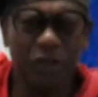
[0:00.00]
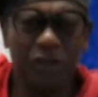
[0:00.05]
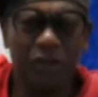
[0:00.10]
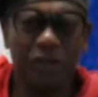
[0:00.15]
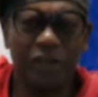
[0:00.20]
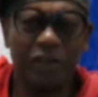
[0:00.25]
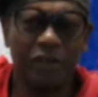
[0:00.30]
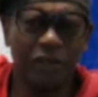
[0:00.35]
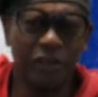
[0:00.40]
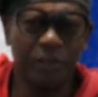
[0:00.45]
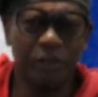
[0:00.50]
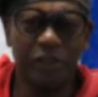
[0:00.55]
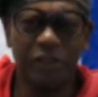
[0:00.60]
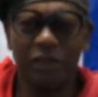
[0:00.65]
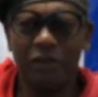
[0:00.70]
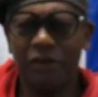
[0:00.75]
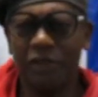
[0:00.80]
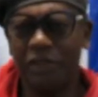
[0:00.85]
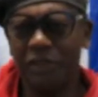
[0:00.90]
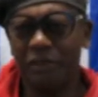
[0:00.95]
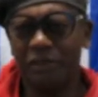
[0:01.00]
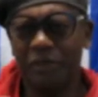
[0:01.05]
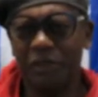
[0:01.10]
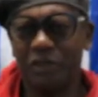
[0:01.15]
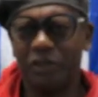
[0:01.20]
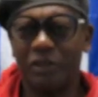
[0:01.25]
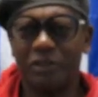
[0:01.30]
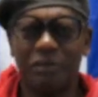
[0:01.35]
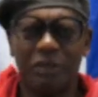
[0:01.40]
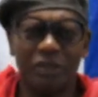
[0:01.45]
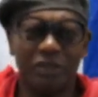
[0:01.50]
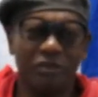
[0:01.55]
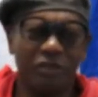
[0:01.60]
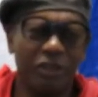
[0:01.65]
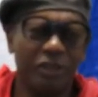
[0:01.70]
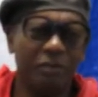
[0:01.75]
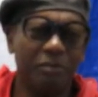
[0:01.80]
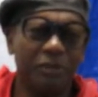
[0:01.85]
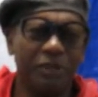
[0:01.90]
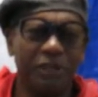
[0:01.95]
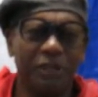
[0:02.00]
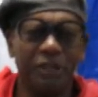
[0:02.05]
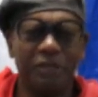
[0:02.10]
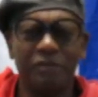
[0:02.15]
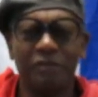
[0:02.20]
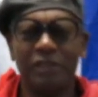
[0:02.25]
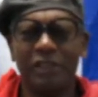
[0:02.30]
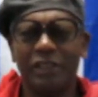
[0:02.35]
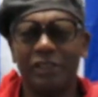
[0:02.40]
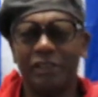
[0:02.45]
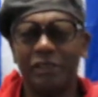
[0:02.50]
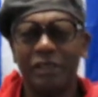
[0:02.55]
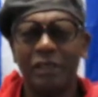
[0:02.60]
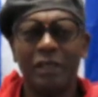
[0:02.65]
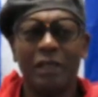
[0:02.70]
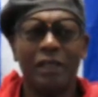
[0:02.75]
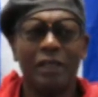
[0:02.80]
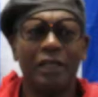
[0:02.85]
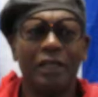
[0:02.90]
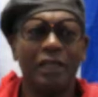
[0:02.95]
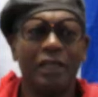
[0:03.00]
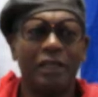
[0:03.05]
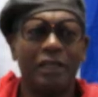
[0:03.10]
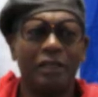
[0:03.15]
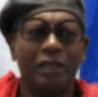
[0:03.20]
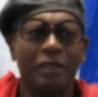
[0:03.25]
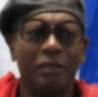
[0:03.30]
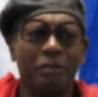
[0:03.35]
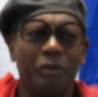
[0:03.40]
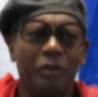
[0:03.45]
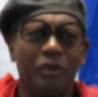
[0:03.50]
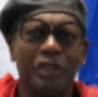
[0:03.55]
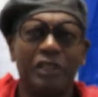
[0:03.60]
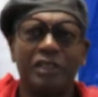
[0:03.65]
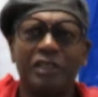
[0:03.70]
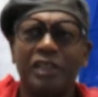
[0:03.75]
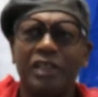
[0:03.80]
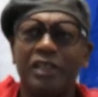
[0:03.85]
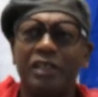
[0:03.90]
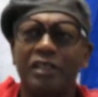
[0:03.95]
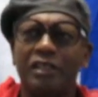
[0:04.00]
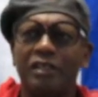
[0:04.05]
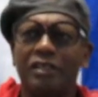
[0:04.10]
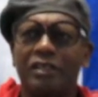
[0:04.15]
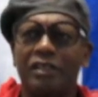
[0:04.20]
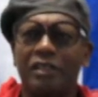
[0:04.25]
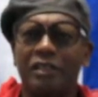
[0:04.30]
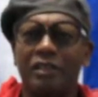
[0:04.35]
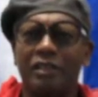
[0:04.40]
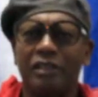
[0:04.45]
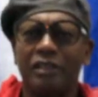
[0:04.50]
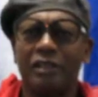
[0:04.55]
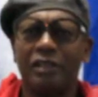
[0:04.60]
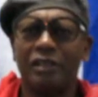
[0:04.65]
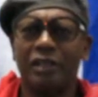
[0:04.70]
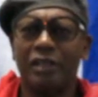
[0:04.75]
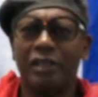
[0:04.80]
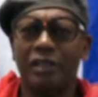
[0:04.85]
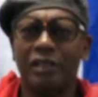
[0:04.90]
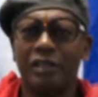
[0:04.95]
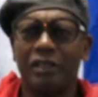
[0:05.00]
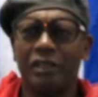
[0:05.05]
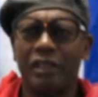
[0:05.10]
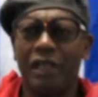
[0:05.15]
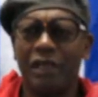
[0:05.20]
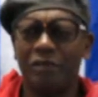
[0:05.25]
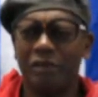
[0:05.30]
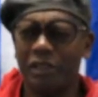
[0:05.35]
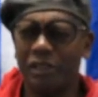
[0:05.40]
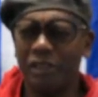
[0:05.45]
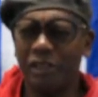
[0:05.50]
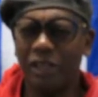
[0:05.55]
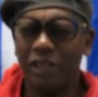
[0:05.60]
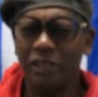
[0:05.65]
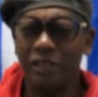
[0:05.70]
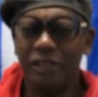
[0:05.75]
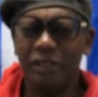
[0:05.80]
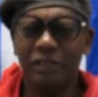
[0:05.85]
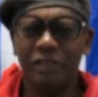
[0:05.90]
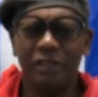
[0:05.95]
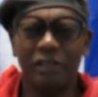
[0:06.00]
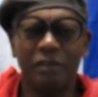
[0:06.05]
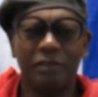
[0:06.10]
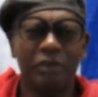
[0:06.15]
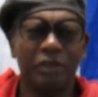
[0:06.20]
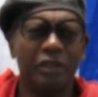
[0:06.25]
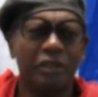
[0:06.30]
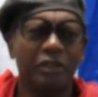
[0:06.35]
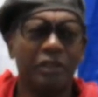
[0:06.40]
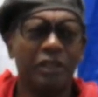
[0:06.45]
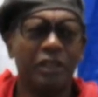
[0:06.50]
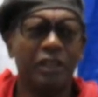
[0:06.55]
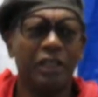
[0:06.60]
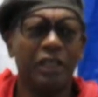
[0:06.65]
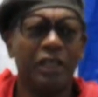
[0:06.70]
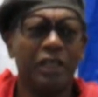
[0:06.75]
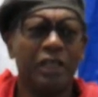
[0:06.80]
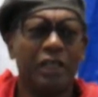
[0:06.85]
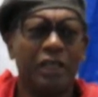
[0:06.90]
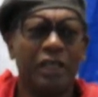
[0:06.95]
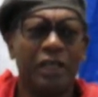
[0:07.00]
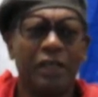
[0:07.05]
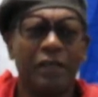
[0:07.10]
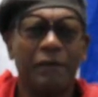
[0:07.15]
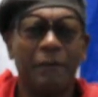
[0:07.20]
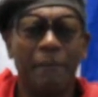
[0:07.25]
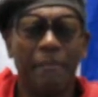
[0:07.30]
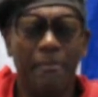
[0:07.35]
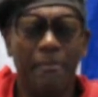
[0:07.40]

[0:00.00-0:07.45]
uh, thing on libertarianism. He talked about Trump and Hillary and, and uh, Bernie Sanders and uh, and Gary Johnson, the libertarian guy.